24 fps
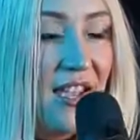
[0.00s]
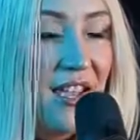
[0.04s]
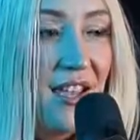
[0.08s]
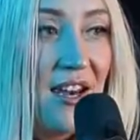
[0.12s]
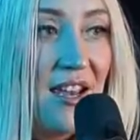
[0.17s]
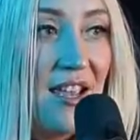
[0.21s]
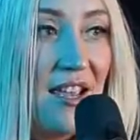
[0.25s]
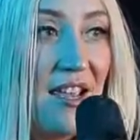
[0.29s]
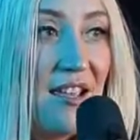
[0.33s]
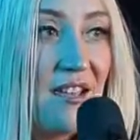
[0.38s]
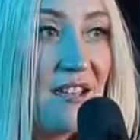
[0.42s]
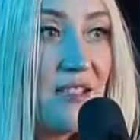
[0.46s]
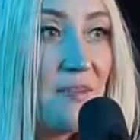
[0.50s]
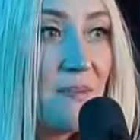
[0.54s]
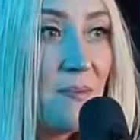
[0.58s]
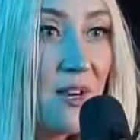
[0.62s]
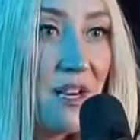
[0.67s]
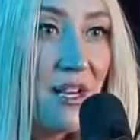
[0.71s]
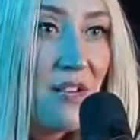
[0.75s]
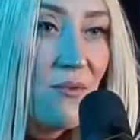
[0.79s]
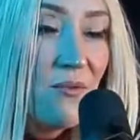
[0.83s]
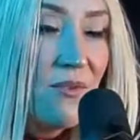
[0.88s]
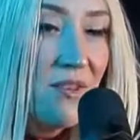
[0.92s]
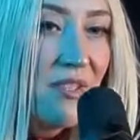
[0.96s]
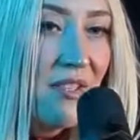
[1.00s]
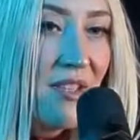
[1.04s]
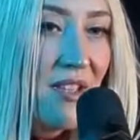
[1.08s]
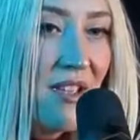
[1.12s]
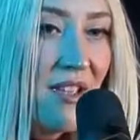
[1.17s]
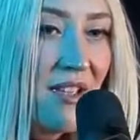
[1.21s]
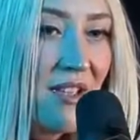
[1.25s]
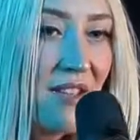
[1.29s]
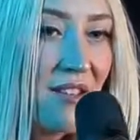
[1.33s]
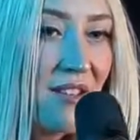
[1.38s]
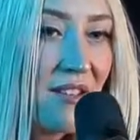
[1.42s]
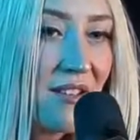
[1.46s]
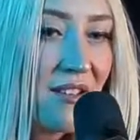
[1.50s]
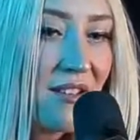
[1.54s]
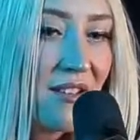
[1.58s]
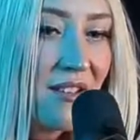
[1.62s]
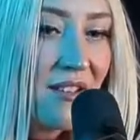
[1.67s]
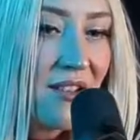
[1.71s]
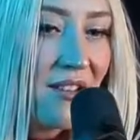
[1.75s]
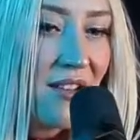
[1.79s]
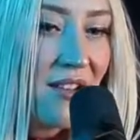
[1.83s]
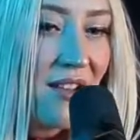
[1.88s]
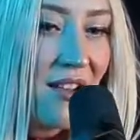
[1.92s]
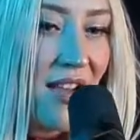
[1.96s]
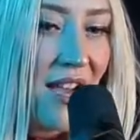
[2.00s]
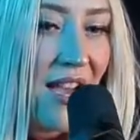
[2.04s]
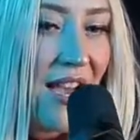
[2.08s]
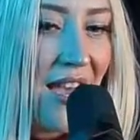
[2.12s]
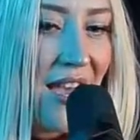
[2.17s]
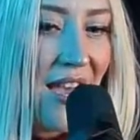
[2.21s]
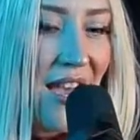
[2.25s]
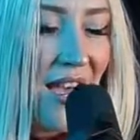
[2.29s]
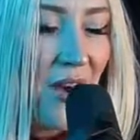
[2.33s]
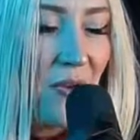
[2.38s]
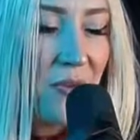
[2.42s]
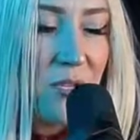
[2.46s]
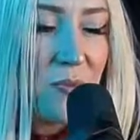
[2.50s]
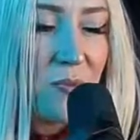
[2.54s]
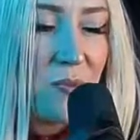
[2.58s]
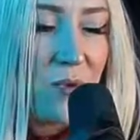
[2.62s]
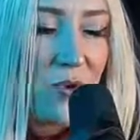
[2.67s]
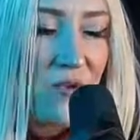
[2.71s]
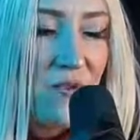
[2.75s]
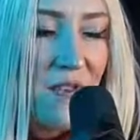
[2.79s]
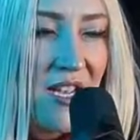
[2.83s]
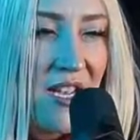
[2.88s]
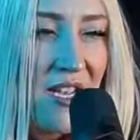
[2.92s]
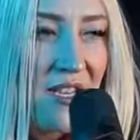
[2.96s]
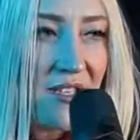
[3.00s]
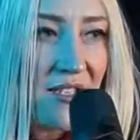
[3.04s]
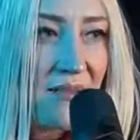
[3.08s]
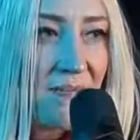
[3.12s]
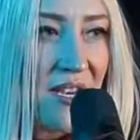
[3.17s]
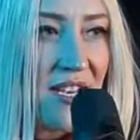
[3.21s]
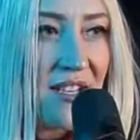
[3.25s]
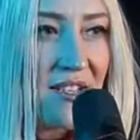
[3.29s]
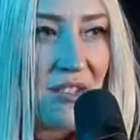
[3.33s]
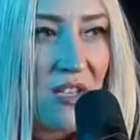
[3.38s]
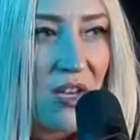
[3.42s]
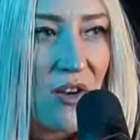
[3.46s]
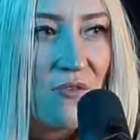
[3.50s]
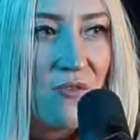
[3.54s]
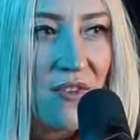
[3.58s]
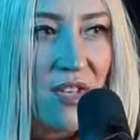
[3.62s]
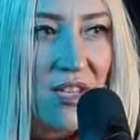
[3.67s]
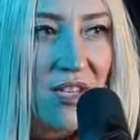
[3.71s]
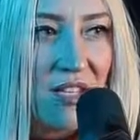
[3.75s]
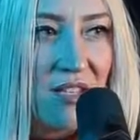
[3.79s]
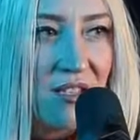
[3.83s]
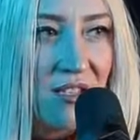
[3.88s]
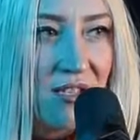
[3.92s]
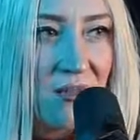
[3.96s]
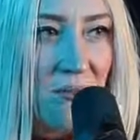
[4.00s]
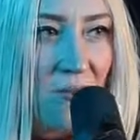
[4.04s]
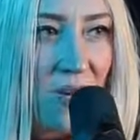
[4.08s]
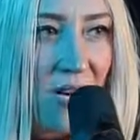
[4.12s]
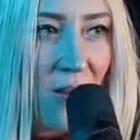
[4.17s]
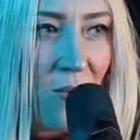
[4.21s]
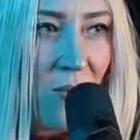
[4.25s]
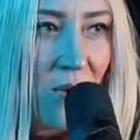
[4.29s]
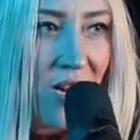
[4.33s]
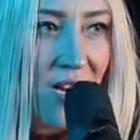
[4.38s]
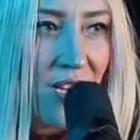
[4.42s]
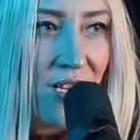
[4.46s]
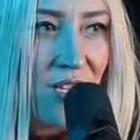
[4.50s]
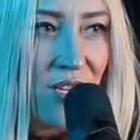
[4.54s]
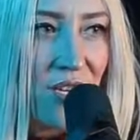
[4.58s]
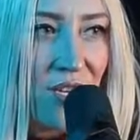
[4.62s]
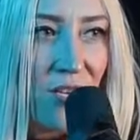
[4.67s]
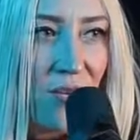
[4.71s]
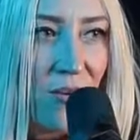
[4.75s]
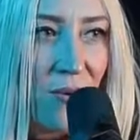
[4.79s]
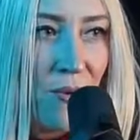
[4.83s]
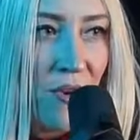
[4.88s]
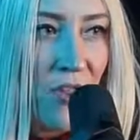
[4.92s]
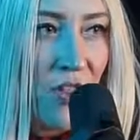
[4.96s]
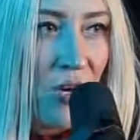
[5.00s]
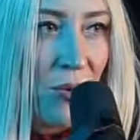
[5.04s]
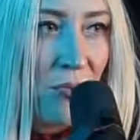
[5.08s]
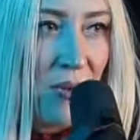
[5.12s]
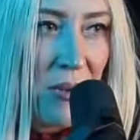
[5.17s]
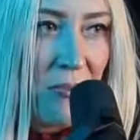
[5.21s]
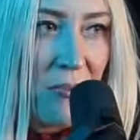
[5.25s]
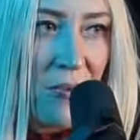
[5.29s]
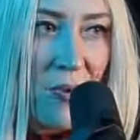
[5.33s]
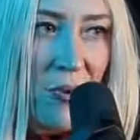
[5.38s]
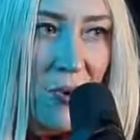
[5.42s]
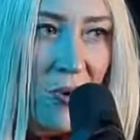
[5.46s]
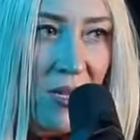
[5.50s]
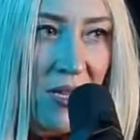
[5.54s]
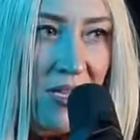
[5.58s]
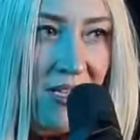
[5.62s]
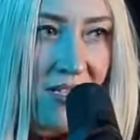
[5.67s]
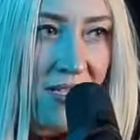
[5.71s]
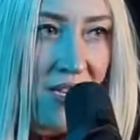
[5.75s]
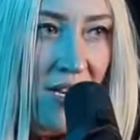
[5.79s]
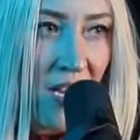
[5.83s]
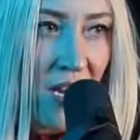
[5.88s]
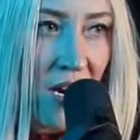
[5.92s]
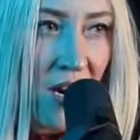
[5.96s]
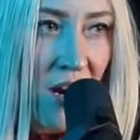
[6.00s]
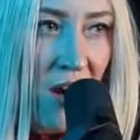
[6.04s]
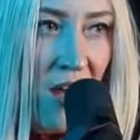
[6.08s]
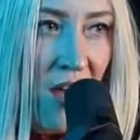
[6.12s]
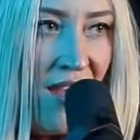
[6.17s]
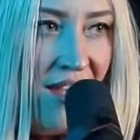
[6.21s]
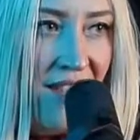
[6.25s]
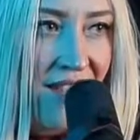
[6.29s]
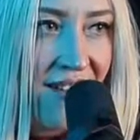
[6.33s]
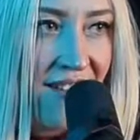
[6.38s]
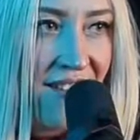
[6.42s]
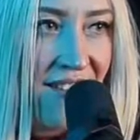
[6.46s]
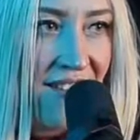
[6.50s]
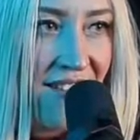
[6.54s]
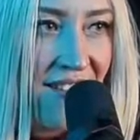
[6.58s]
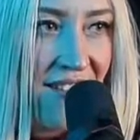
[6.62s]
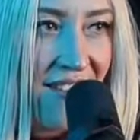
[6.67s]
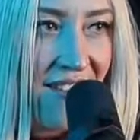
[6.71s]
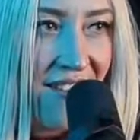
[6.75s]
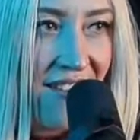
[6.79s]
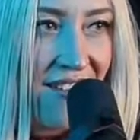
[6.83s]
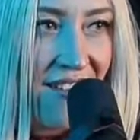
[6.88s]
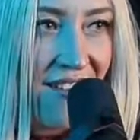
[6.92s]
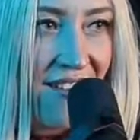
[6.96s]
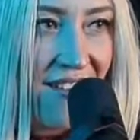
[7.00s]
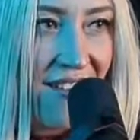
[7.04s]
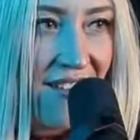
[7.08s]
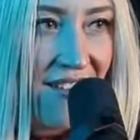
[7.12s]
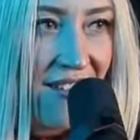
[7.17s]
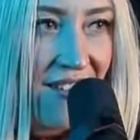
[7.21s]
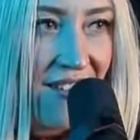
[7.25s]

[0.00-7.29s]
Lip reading: It is, but it was like, I was proving it to myself that this is what I wanted to do, whether people were listening or not. Yeah.